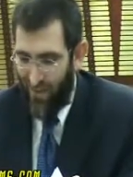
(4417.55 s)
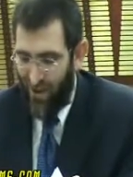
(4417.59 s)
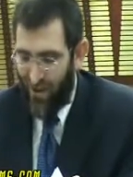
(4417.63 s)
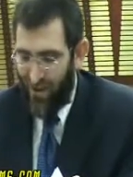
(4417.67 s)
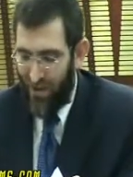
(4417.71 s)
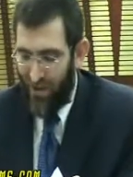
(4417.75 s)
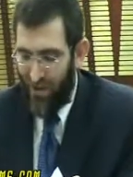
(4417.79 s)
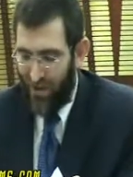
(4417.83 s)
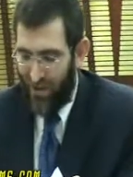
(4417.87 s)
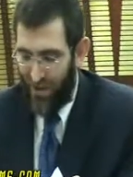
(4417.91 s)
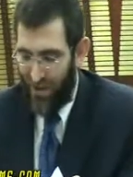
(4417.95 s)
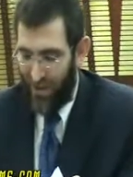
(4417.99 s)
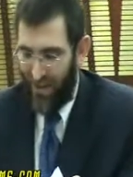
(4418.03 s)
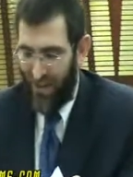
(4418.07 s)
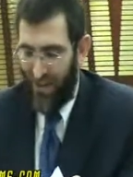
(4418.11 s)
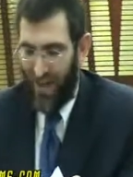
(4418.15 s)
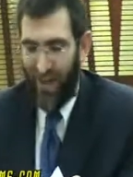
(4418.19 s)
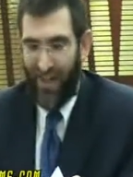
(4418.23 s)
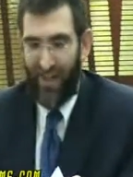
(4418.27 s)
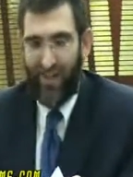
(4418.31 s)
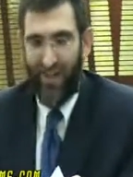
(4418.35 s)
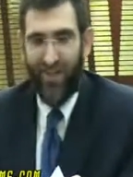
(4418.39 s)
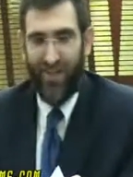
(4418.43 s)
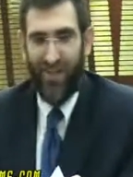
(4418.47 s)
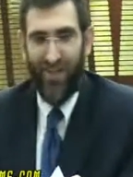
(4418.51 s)
What's she really
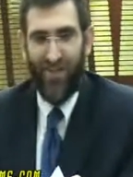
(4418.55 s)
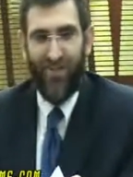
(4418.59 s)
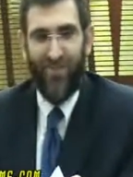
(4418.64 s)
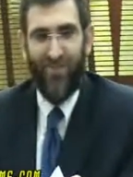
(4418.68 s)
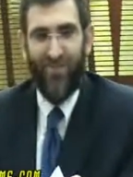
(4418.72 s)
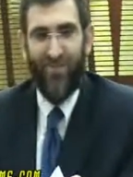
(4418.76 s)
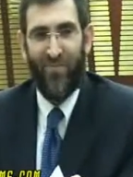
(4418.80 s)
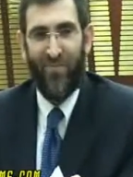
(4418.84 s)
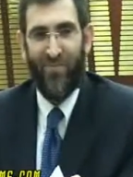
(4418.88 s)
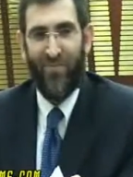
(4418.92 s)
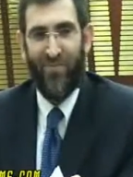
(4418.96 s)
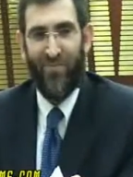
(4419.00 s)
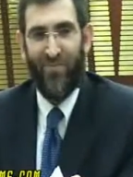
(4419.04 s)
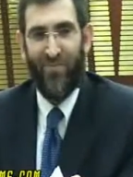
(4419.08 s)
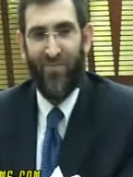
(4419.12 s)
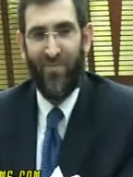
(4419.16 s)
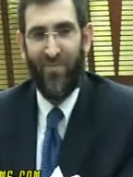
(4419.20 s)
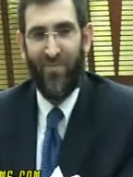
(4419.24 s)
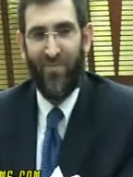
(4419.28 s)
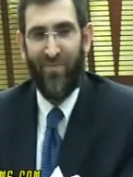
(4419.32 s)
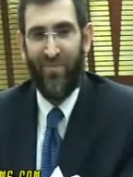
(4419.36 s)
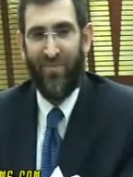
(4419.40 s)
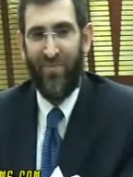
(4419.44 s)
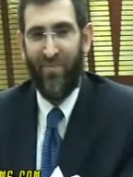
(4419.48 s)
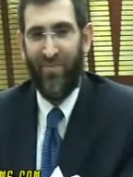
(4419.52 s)
saying?
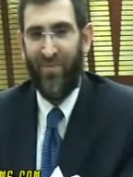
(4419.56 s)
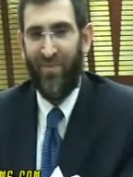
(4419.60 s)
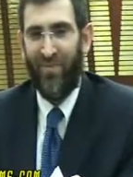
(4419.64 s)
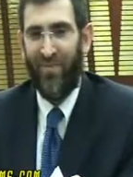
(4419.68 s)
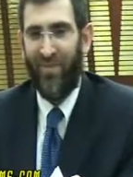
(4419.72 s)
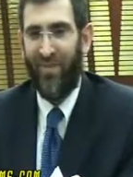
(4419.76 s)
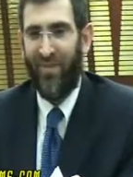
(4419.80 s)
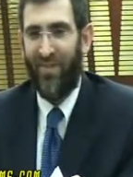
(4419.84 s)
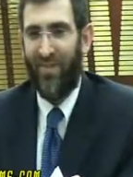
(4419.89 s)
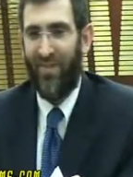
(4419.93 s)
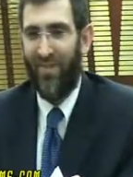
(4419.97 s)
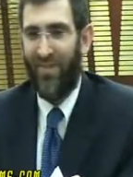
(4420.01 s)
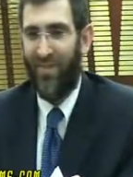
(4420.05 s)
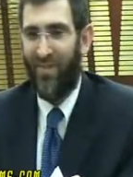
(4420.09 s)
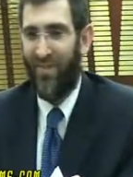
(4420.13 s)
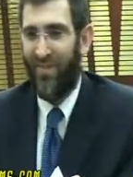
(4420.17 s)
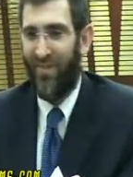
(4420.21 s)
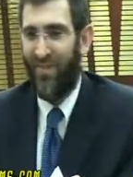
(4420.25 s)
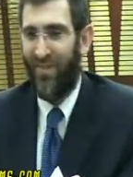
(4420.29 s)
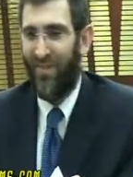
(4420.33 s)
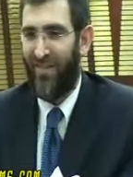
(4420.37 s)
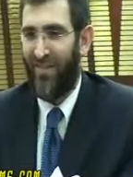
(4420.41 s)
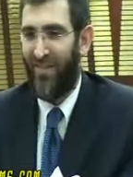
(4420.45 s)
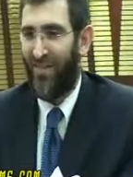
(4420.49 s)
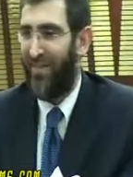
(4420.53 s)
She
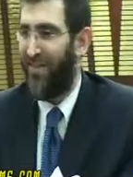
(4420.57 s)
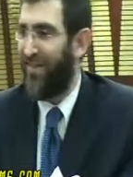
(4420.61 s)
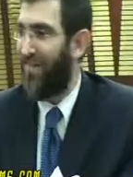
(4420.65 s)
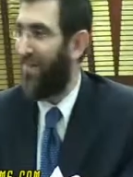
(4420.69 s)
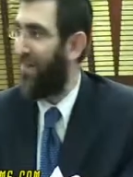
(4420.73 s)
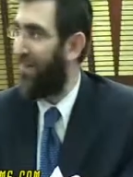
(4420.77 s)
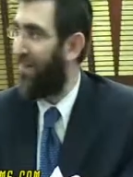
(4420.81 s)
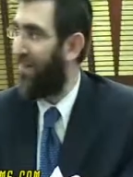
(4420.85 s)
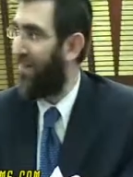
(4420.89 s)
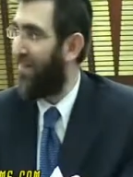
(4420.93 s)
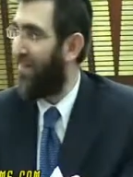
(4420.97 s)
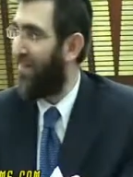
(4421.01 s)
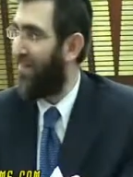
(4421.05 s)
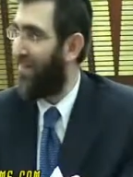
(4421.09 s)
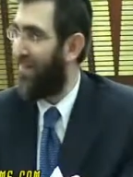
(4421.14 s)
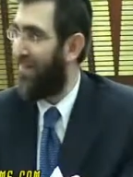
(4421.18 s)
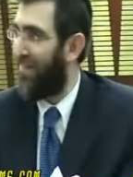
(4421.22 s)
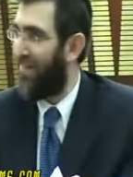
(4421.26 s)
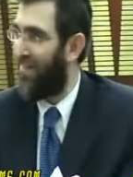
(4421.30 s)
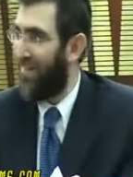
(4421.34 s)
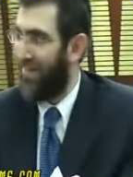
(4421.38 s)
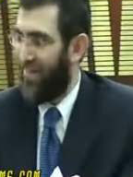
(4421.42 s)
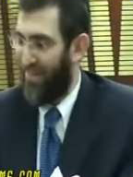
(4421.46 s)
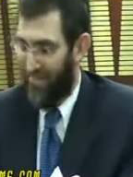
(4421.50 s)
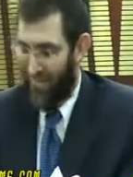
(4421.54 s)
wants to hear it.
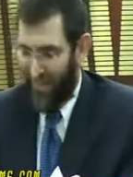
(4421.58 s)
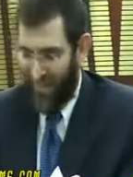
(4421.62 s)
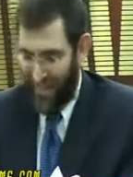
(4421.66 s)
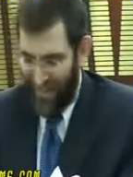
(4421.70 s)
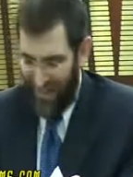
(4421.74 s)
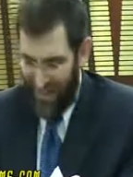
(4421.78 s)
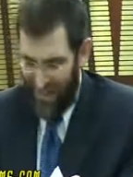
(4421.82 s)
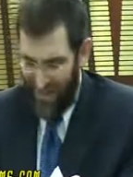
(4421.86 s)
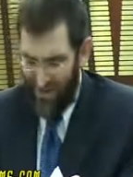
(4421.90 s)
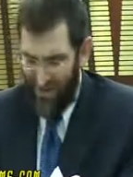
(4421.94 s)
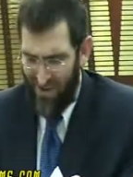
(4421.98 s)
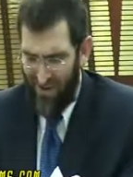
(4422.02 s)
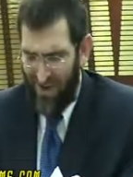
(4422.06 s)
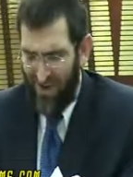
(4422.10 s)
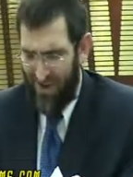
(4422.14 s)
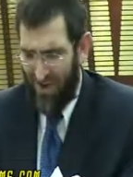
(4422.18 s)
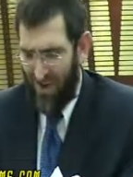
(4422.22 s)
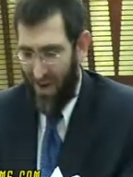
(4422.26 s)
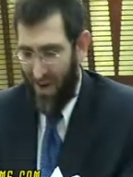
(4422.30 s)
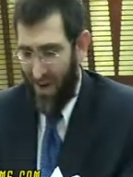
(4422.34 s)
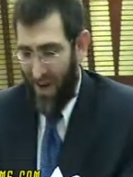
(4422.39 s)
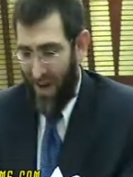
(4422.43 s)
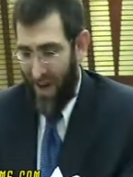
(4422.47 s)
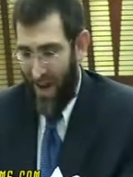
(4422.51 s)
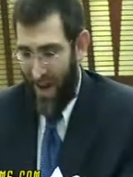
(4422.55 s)
She wants, to hear it.
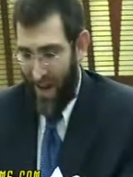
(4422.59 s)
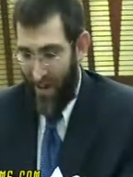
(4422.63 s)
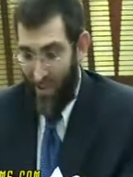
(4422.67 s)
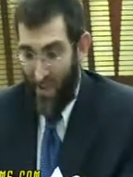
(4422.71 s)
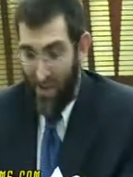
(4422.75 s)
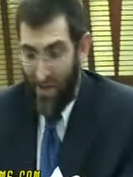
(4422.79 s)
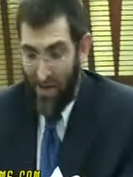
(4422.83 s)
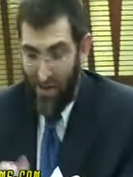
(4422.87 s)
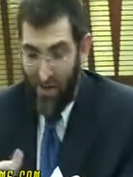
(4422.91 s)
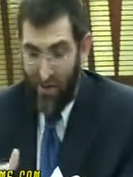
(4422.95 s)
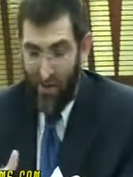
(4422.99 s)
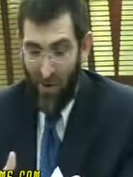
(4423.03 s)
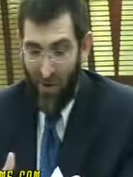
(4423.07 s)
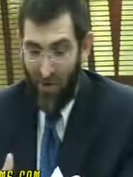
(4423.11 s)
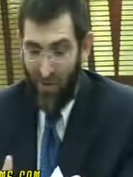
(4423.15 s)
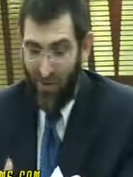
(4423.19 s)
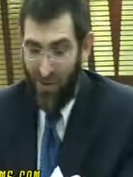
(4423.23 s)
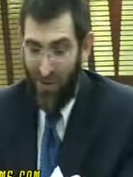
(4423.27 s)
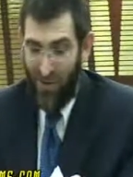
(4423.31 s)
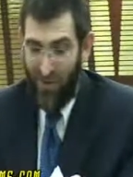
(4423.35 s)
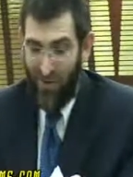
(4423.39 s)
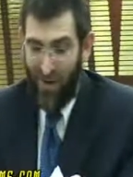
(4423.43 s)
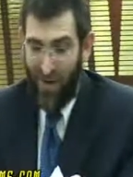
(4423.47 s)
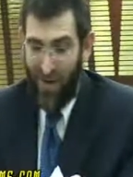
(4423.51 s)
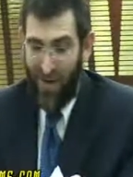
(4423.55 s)
I, I want to hear it. All of
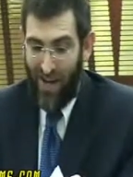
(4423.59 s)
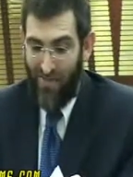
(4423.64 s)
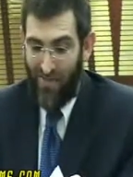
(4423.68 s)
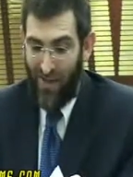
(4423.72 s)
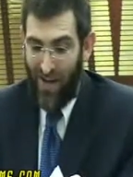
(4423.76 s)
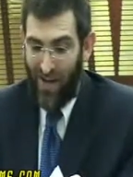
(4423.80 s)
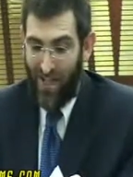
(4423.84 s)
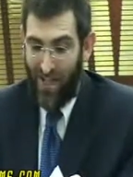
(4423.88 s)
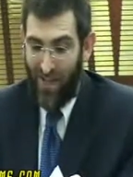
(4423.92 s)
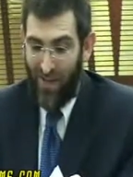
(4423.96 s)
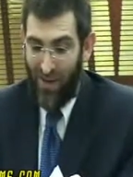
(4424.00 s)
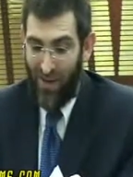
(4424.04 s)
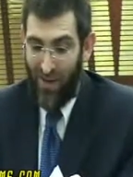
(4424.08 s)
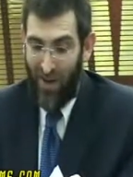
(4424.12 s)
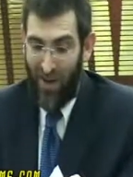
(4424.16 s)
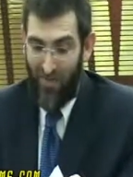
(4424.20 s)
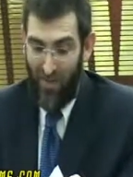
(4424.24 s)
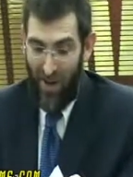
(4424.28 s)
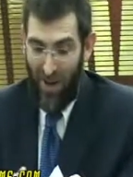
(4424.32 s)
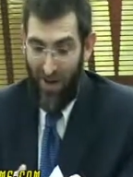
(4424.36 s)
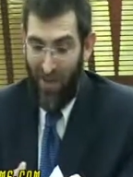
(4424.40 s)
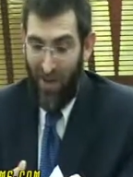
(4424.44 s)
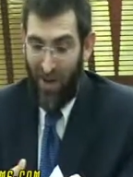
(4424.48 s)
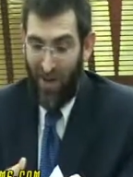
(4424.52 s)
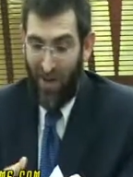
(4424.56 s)
a sudden, right? I'm not saying.
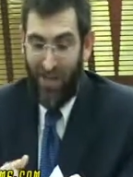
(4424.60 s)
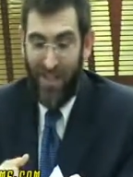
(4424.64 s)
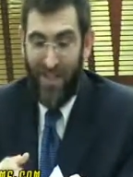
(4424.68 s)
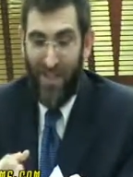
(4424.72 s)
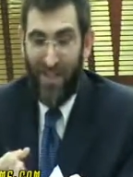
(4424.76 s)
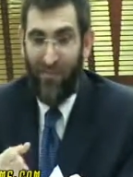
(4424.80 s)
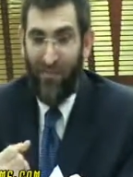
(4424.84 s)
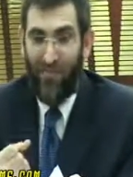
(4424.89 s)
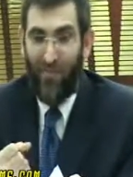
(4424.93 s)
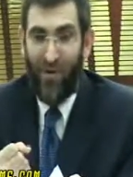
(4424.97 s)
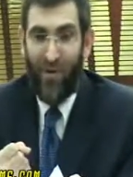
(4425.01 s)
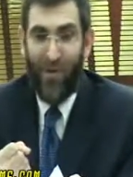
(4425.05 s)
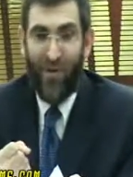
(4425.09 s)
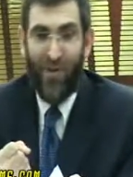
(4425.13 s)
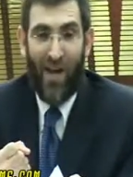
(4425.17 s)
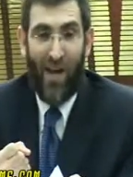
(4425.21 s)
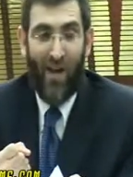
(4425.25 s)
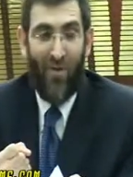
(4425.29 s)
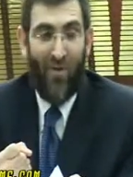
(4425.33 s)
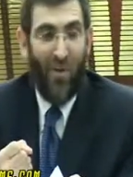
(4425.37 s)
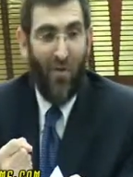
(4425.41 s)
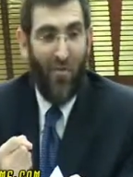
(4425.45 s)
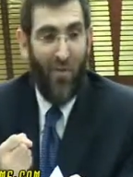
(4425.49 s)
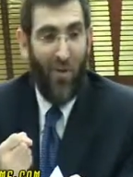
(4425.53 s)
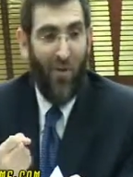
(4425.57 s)
Uh, I, I just
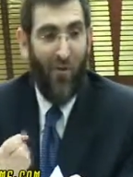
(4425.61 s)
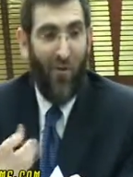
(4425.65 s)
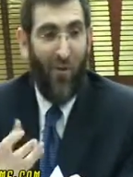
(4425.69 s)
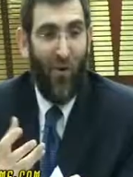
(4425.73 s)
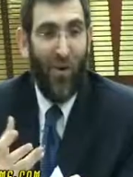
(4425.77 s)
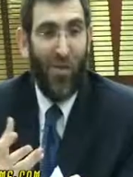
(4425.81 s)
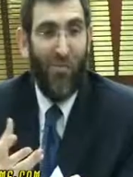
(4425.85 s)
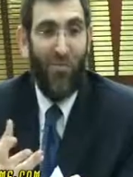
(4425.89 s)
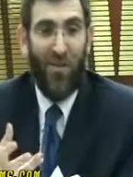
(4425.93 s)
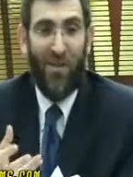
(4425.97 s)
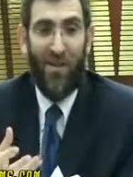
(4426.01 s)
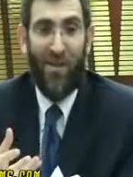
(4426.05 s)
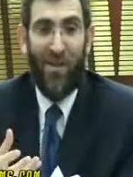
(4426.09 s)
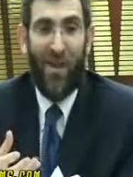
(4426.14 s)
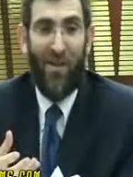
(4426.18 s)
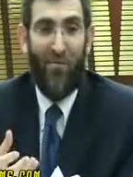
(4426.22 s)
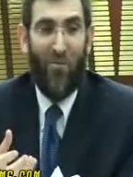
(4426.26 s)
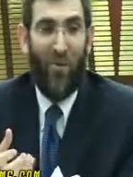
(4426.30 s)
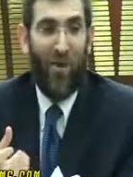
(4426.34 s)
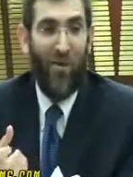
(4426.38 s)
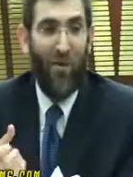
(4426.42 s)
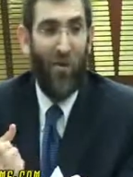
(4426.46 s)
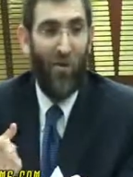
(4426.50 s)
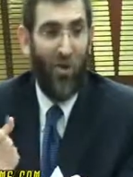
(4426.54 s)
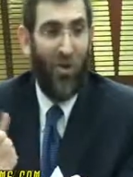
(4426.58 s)
need. I want reinforcement.
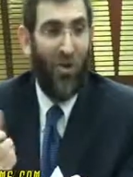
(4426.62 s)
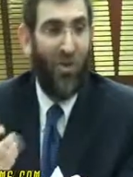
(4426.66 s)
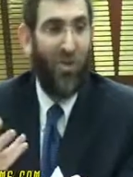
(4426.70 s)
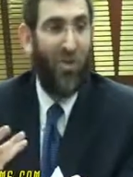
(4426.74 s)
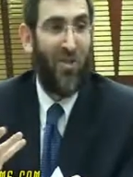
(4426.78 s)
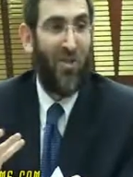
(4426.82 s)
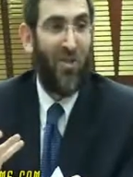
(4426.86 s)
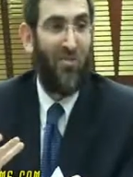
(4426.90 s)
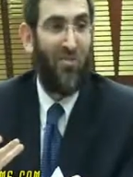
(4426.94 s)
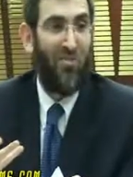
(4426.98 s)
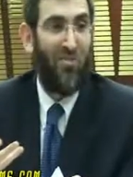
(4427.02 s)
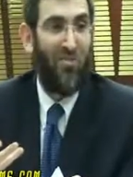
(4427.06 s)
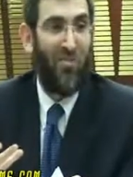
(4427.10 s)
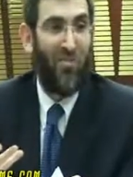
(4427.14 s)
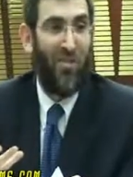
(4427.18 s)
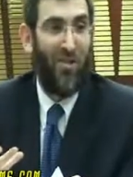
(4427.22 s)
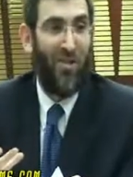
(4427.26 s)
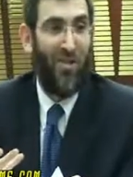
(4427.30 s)
I want assurance.